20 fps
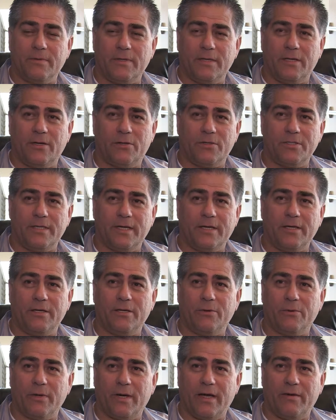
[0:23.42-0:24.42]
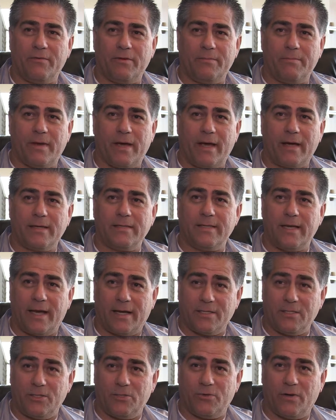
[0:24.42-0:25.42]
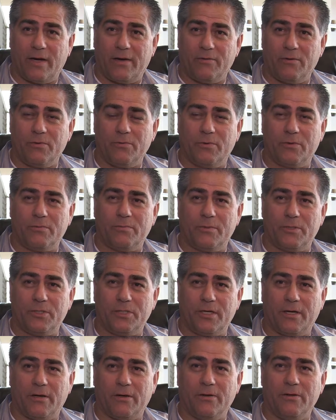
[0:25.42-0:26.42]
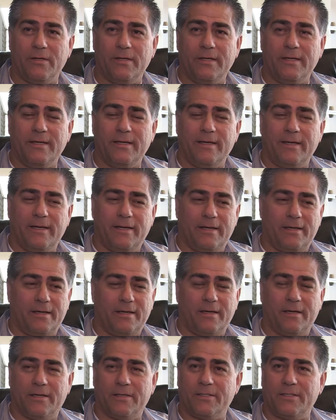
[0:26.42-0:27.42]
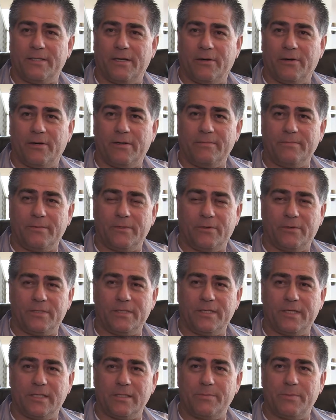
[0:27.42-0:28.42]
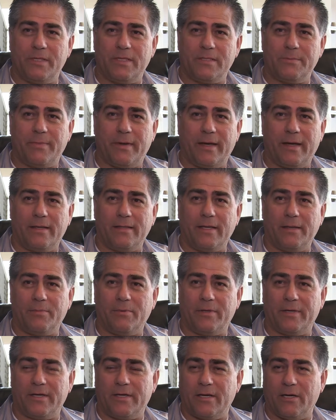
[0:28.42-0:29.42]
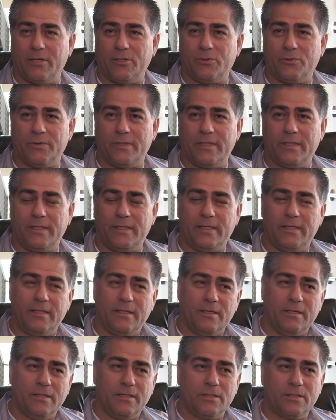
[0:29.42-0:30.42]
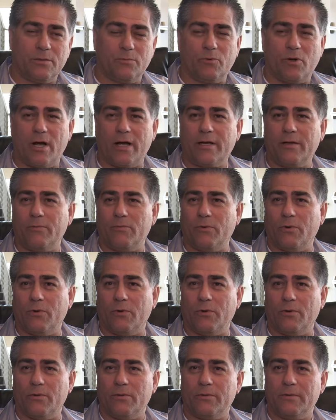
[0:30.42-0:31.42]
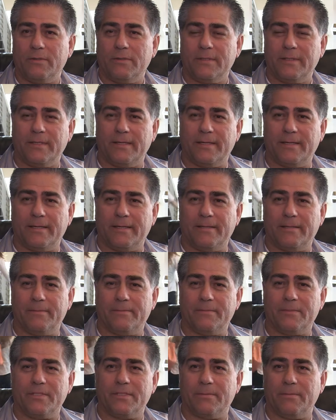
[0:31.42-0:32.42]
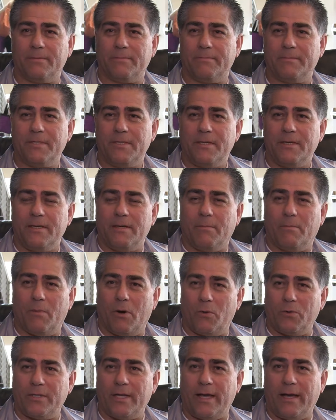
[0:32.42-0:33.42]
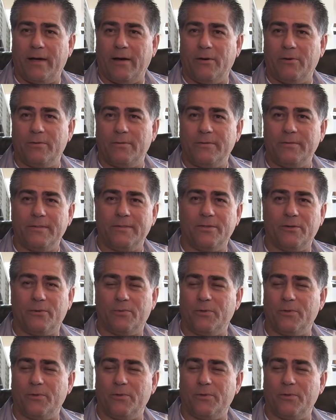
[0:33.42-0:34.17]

In our second year, we're having back Taxi Driver with Michelle and uh, Sarah. They're a six-piece band. They play country, some rock and roll, um, some Motown.